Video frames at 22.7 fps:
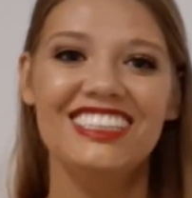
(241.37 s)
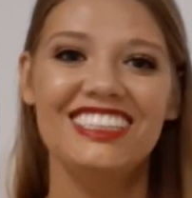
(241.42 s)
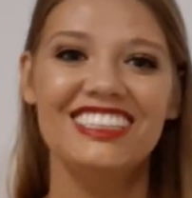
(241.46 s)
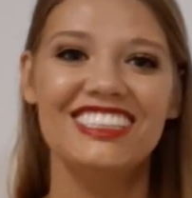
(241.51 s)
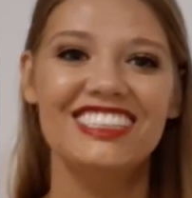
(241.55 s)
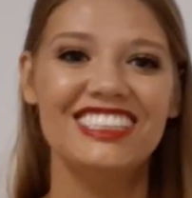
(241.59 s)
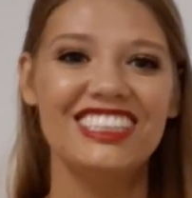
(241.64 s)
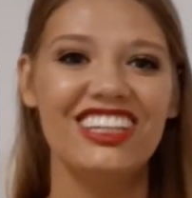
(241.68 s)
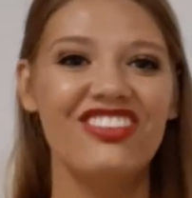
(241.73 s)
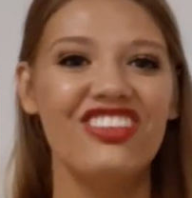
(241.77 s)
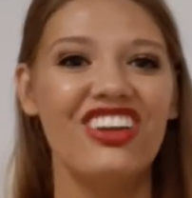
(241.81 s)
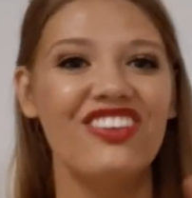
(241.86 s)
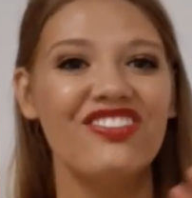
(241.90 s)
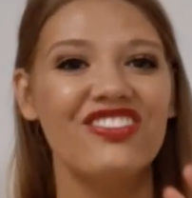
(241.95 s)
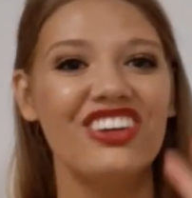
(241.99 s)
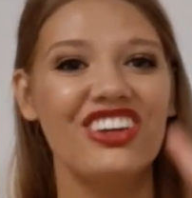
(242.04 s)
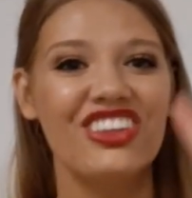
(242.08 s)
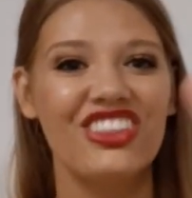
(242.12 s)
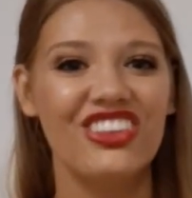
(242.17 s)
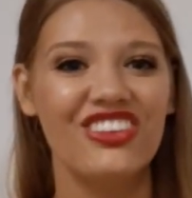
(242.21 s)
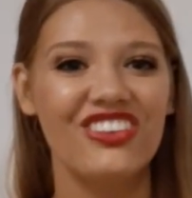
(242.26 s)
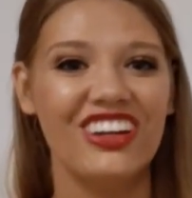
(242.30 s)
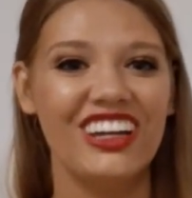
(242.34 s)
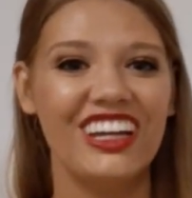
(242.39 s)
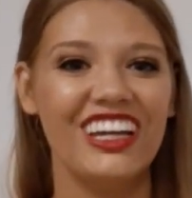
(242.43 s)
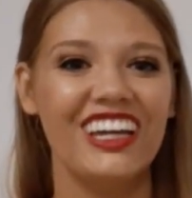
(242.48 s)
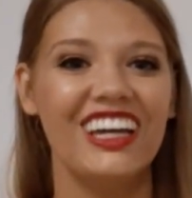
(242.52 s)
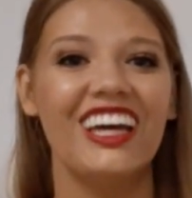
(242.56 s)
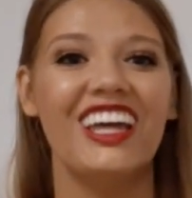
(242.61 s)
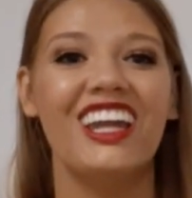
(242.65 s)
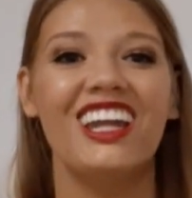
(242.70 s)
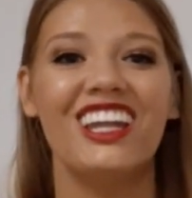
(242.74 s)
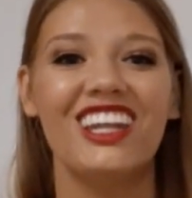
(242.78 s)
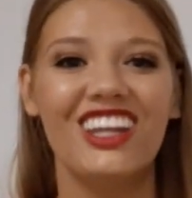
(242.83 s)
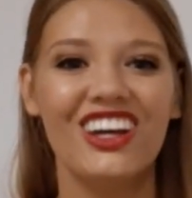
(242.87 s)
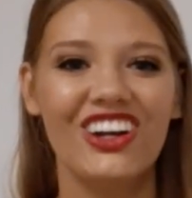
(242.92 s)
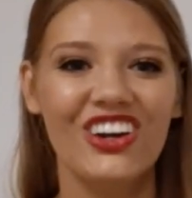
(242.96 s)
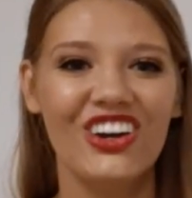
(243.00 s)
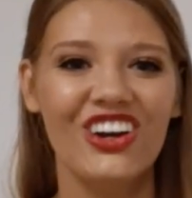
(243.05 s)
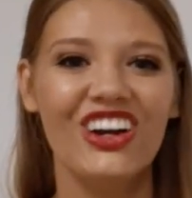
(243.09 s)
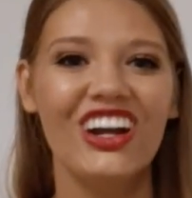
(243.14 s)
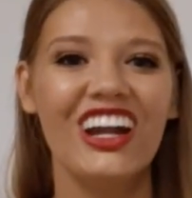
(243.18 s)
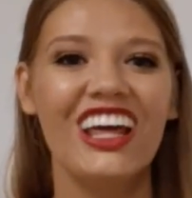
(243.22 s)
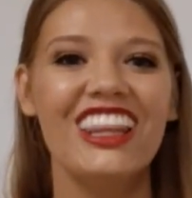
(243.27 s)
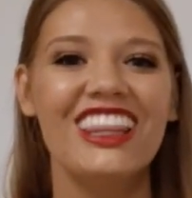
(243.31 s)
Tip number 3,
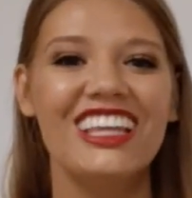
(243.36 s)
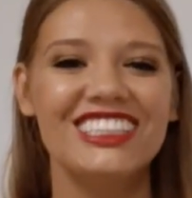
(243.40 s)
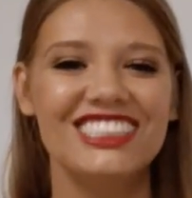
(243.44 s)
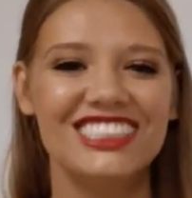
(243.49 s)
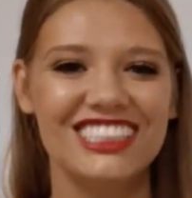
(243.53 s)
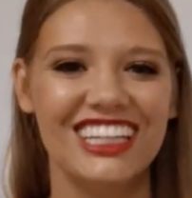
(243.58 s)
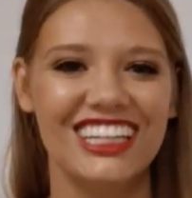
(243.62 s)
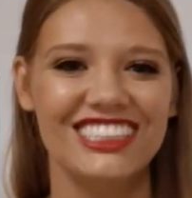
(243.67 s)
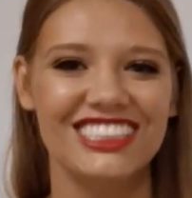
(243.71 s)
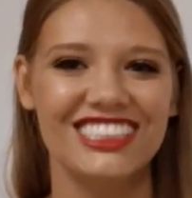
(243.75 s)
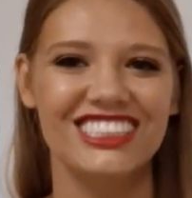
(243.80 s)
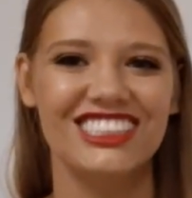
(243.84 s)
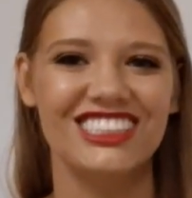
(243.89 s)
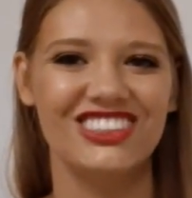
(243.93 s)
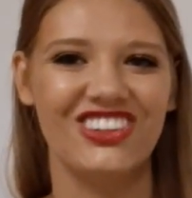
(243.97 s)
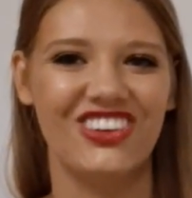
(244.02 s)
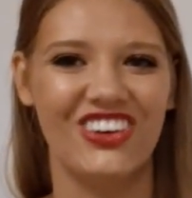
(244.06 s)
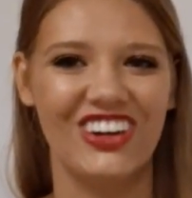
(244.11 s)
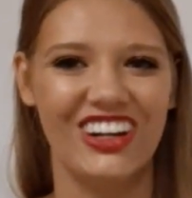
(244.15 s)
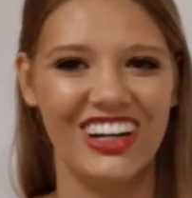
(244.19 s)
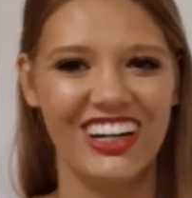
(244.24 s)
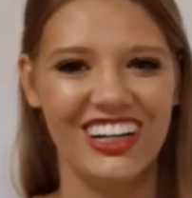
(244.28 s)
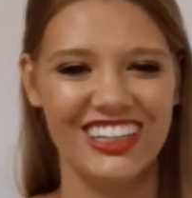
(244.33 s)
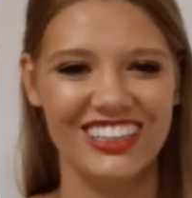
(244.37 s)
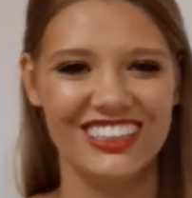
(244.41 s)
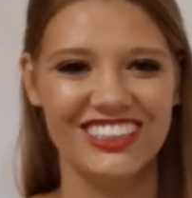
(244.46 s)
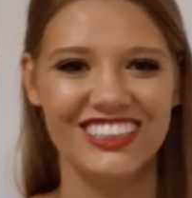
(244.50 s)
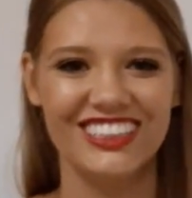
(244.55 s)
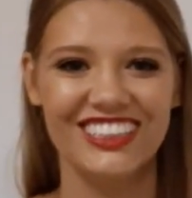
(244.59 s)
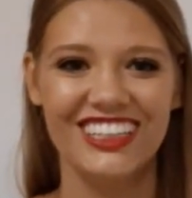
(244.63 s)
learn the sentence order.